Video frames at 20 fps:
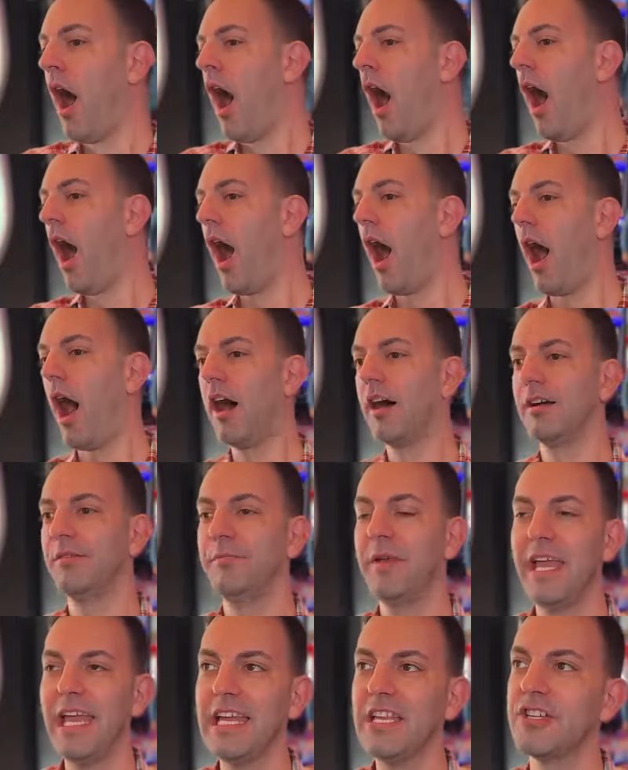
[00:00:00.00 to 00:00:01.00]
Oh,
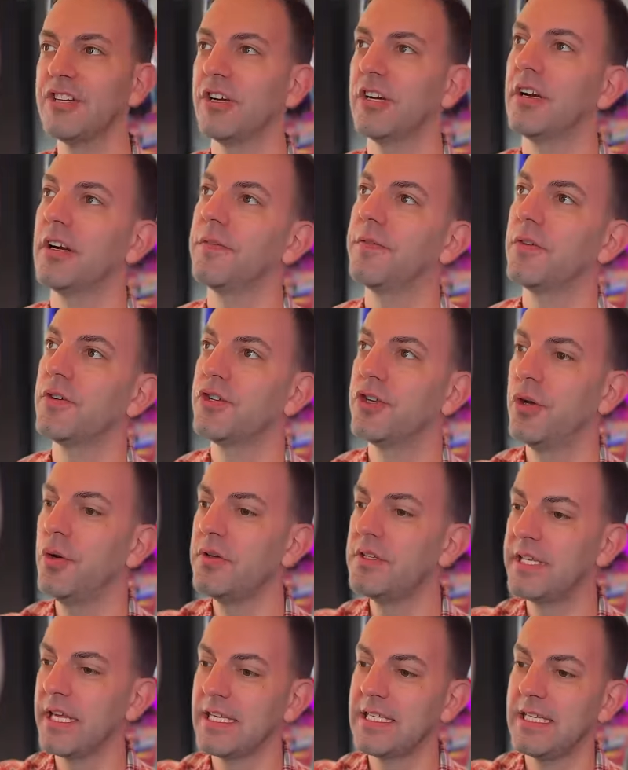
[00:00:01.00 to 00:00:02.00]
major for
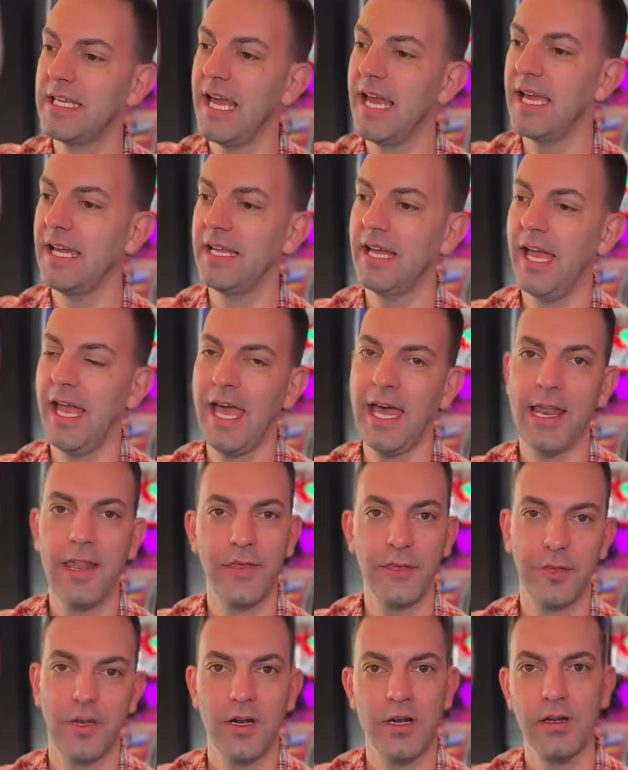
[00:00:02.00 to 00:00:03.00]
268 and a
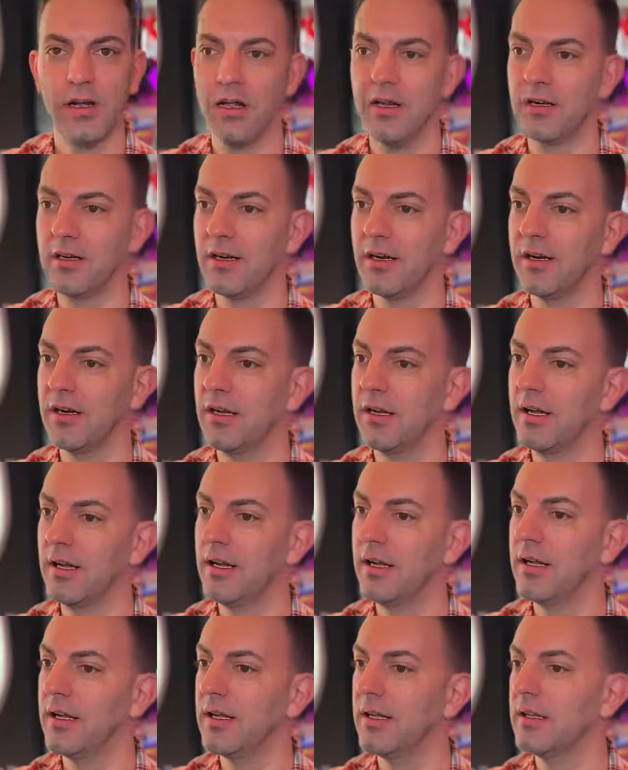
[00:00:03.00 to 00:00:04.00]
$300
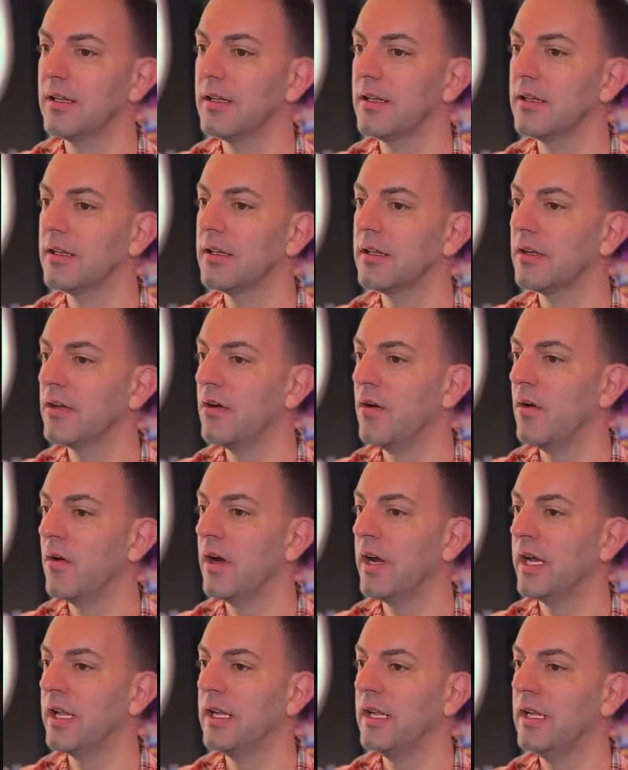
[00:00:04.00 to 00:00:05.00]
uh,
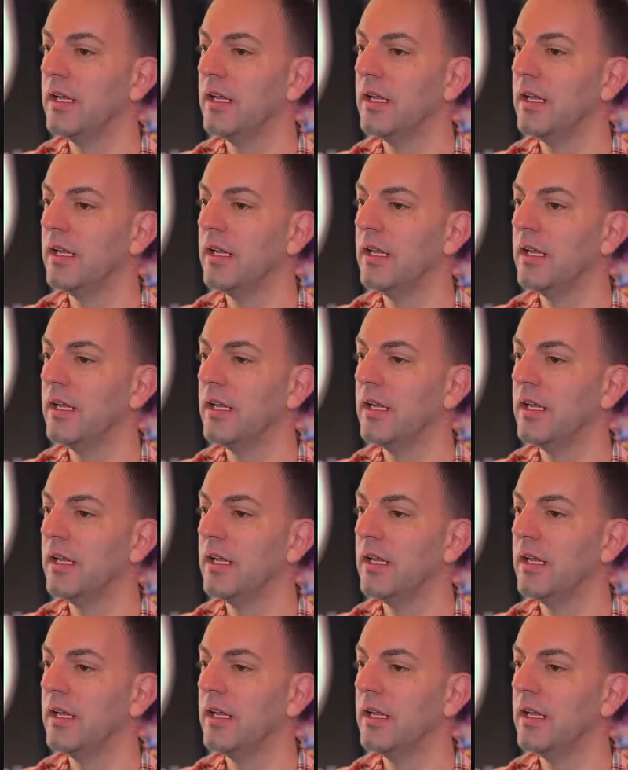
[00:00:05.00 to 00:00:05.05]
coin.